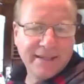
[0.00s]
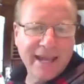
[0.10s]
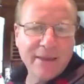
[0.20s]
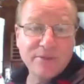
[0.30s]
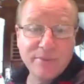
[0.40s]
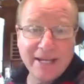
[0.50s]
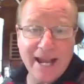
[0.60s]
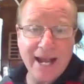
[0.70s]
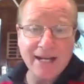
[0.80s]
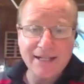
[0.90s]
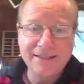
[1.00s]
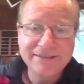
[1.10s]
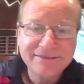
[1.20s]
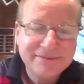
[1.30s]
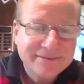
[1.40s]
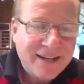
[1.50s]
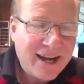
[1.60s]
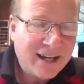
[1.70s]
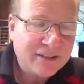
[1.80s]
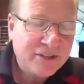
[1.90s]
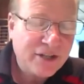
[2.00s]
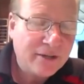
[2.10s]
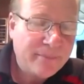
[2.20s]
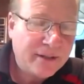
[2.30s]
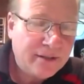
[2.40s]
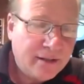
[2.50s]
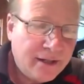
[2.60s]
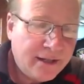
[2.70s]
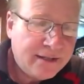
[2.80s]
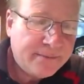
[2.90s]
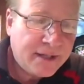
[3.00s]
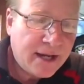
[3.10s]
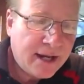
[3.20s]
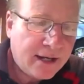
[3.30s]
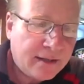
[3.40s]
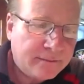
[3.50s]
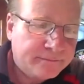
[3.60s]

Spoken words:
Cam's a mechanic. I got the shirt, but he's a mechanic.